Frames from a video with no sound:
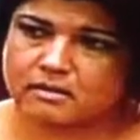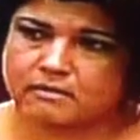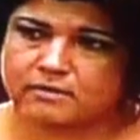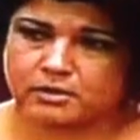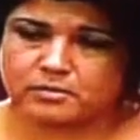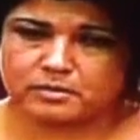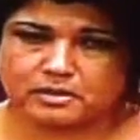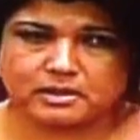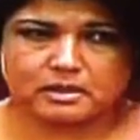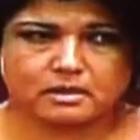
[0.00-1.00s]
of our
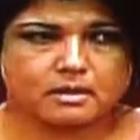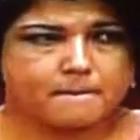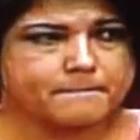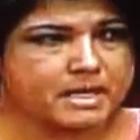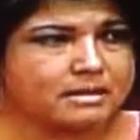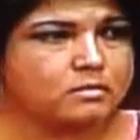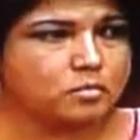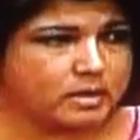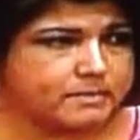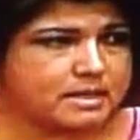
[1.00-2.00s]
community, men
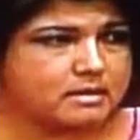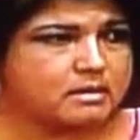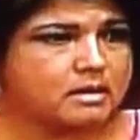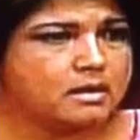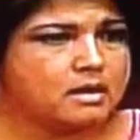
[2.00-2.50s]
and women